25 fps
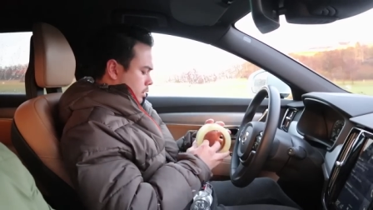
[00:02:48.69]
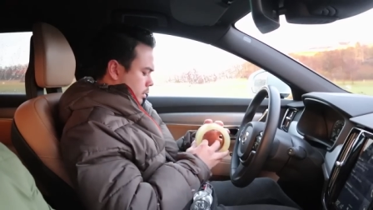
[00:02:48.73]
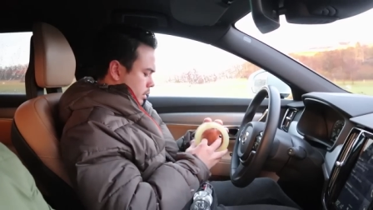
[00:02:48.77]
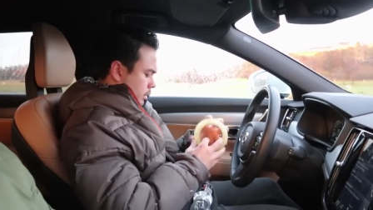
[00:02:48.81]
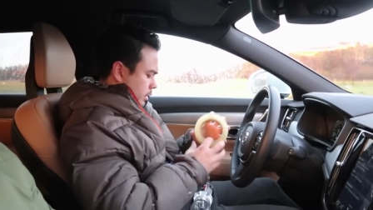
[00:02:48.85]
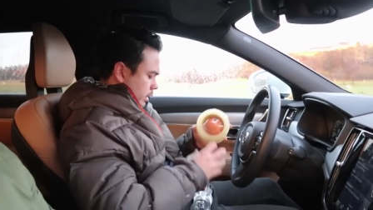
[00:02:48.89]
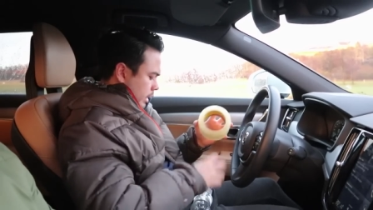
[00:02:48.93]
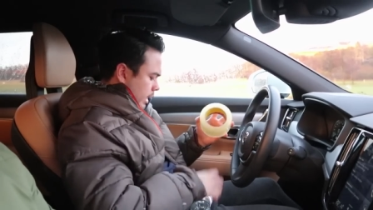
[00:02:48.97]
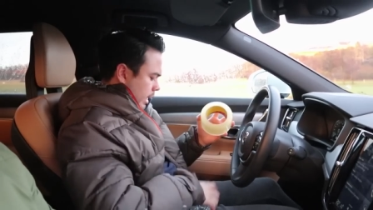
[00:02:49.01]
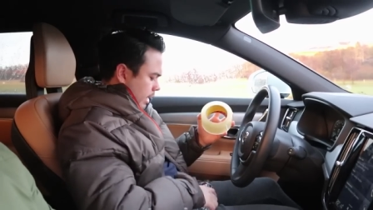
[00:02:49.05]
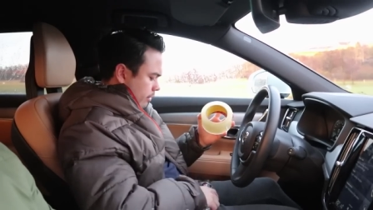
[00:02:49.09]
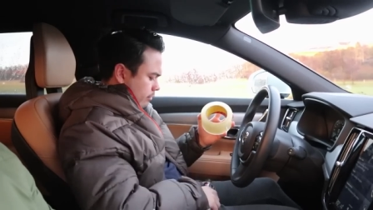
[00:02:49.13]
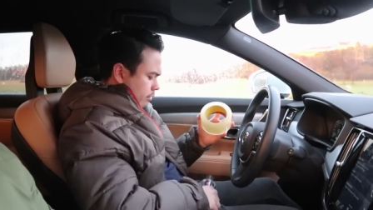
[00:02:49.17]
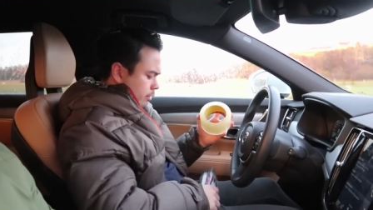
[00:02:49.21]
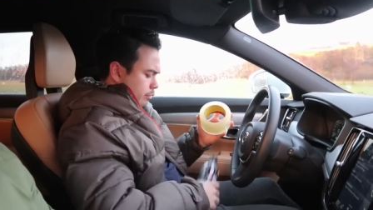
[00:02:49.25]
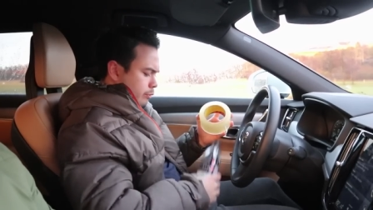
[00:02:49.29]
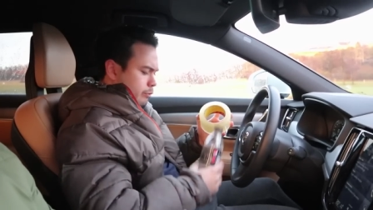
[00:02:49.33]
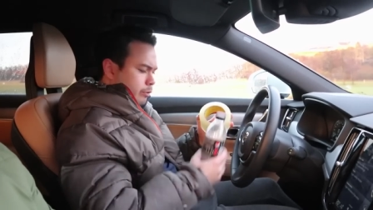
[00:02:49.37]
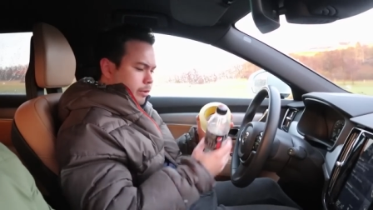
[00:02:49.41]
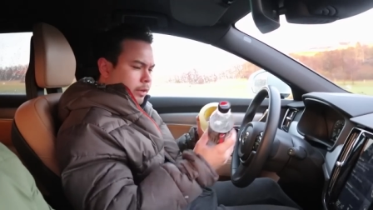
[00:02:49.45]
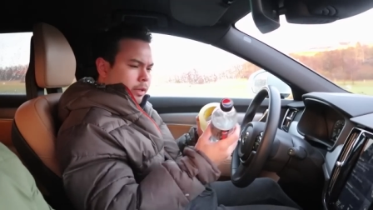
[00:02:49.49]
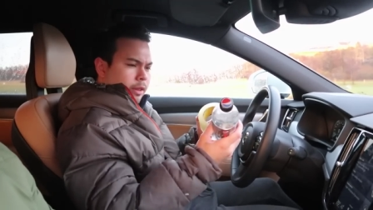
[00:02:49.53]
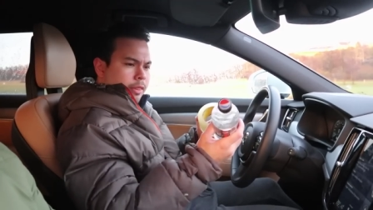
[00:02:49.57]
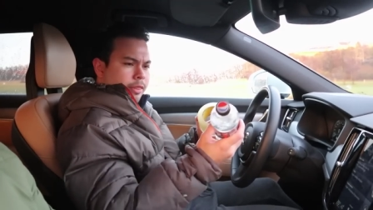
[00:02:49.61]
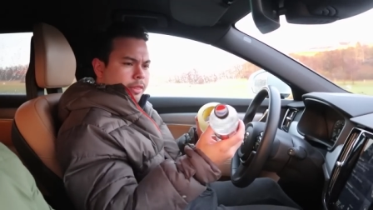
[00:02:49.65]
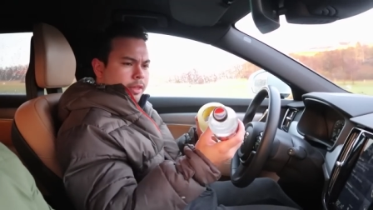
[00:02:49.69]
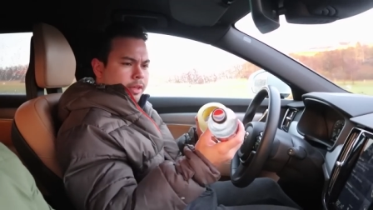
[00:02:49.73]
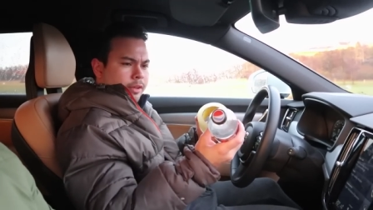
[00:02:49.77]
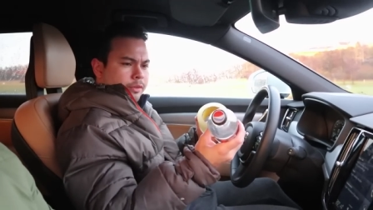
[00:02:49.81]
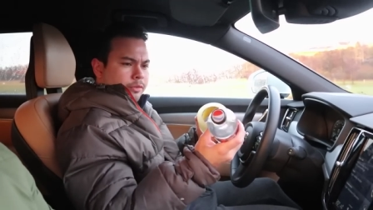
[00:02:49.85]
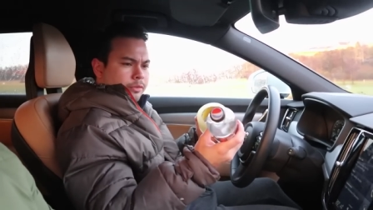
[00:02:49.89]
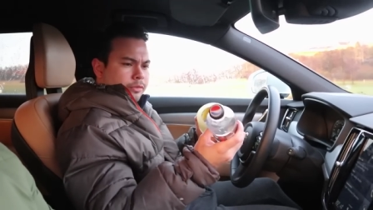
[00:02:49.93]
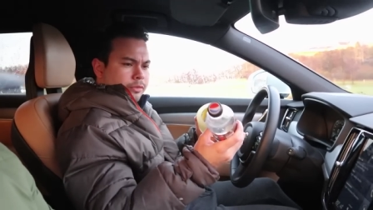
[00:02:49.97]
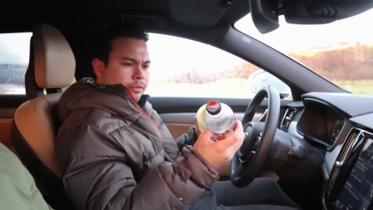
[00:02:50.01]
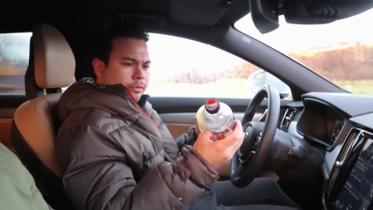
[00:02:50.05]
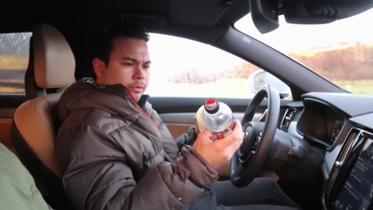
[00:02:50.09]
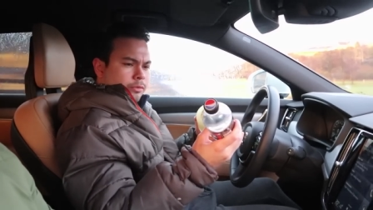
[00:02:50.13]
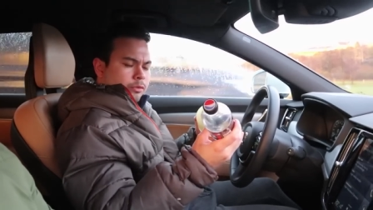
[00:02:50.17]
And I haven't filled
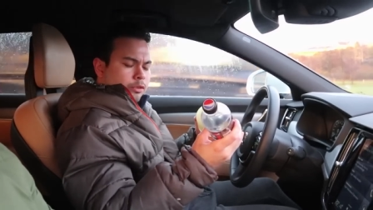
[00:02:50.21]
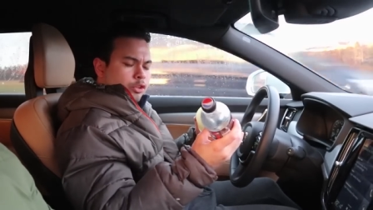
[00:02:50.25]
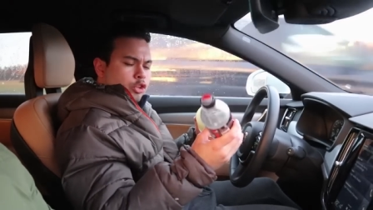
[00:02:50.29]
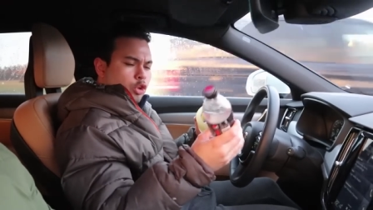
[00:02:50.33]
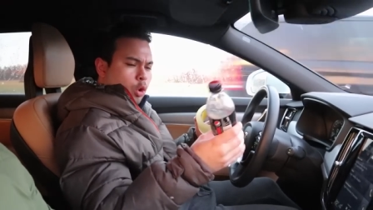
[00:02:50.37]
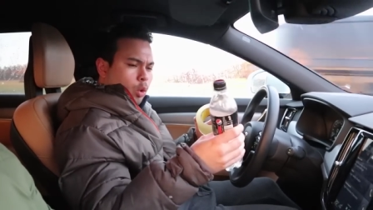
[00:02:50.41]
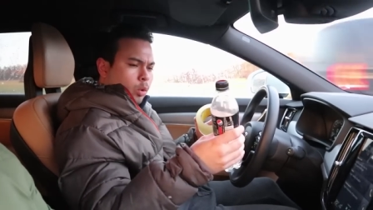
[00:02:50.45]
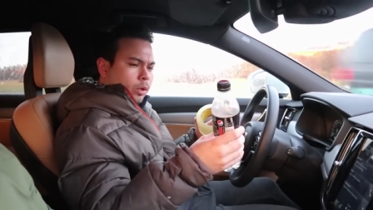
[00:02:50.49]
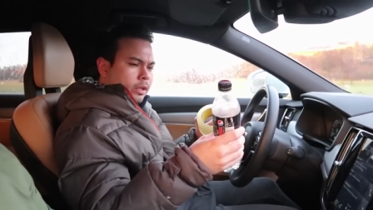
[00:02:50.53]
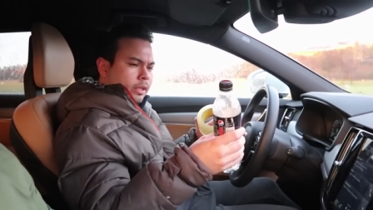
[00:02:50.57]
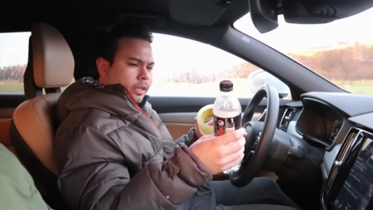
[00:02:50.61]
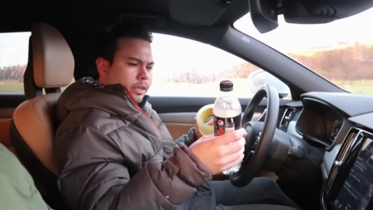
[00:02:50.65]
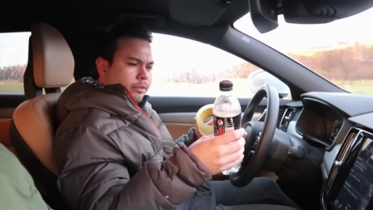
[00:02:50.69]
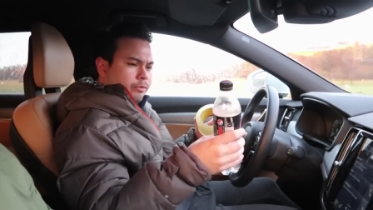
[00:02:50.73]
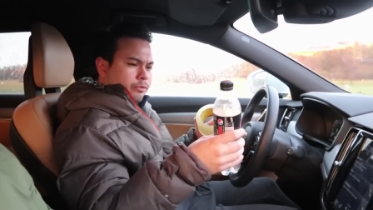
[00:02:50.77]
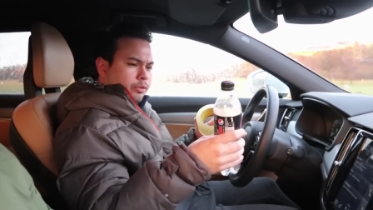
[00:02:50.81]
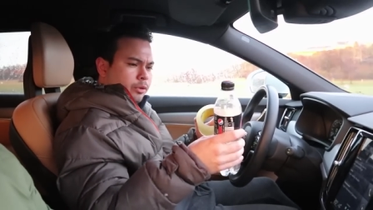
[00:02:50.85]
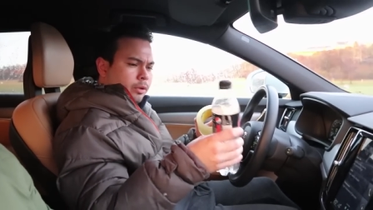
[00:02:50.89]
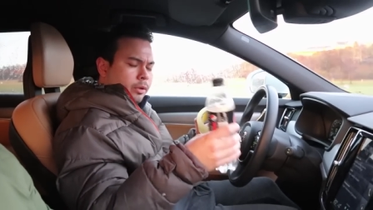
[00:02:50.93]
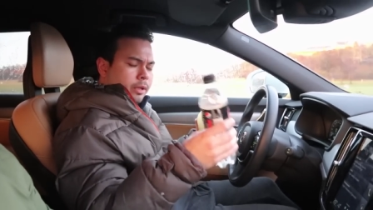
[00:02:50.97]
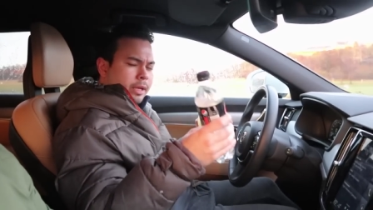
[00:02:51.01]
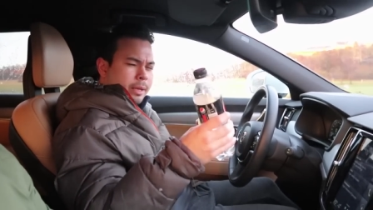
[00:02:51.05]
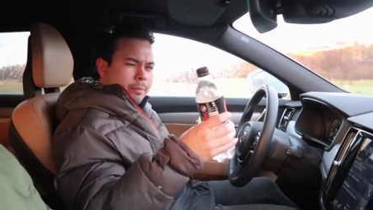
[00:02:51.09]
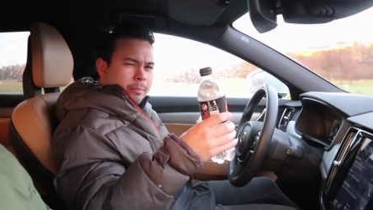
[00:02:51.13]
this totally full.